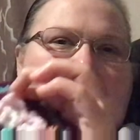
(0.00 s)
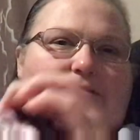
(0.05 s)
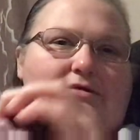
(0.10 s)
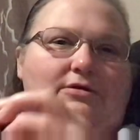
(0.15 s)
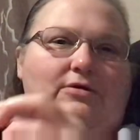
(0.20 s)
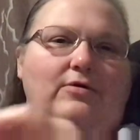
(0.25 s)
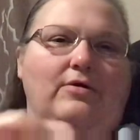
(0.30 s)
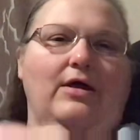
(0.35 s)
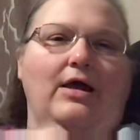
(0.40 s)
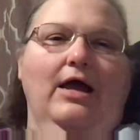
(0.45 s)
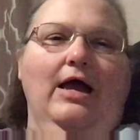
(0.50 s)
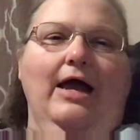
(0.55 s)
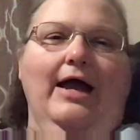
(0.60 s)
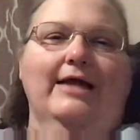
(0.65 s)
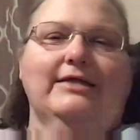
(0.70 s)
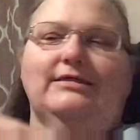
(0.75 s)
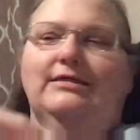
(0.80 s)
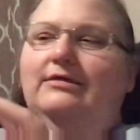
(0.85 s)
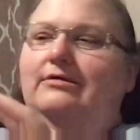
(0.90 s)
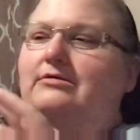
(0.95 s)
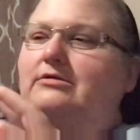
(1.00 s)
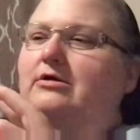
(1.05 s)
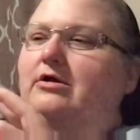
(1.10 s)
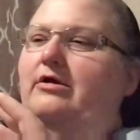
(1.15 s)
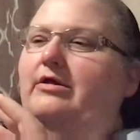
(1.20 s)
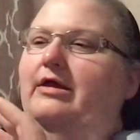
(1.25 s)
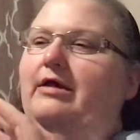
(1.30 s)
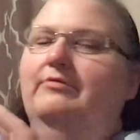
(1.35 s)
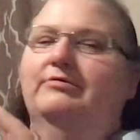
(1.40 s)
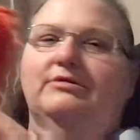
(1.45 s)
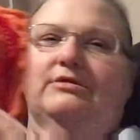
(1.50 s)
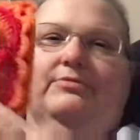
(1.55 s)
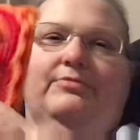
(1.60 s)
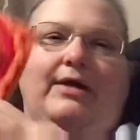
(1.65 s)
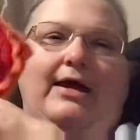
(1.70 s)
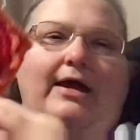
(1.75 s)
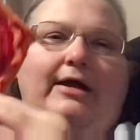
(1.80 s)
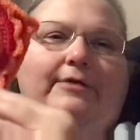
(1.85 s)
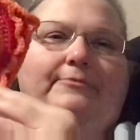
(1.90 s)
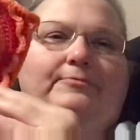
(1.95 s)
So sorry, that was the
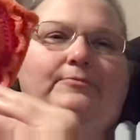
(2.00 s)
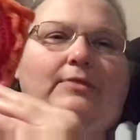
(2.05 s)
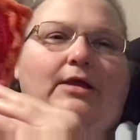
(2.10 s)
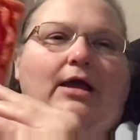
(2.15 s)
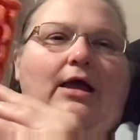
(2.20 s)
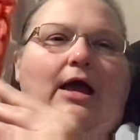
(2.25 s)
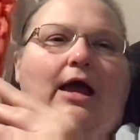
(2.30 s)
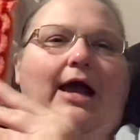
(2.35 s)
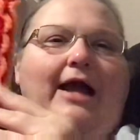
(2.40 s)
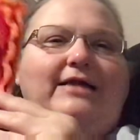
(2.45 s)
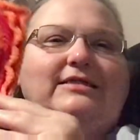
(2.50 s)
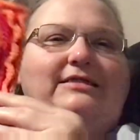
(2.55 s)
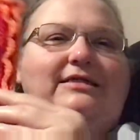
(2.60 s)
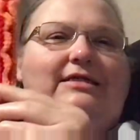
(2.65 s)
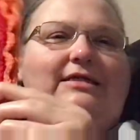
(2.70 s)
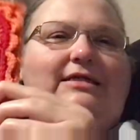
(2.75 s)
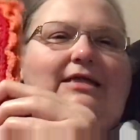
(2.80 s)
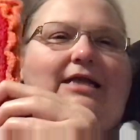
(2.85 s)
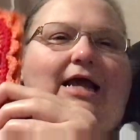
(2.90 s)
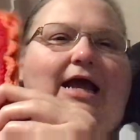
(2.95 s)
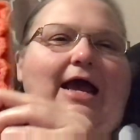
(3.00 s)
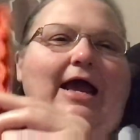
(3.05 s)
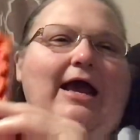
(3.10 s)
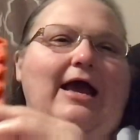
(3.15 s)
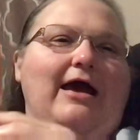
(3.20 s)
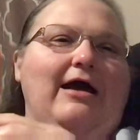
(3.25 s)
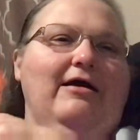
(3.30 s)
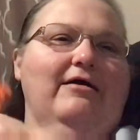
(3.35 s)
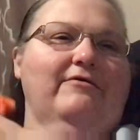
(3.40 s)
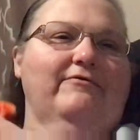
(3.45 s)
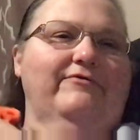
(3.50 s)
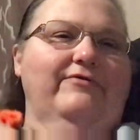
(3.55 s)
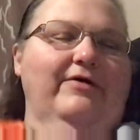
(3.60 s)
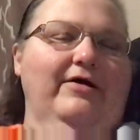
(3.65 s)
back. I didn't have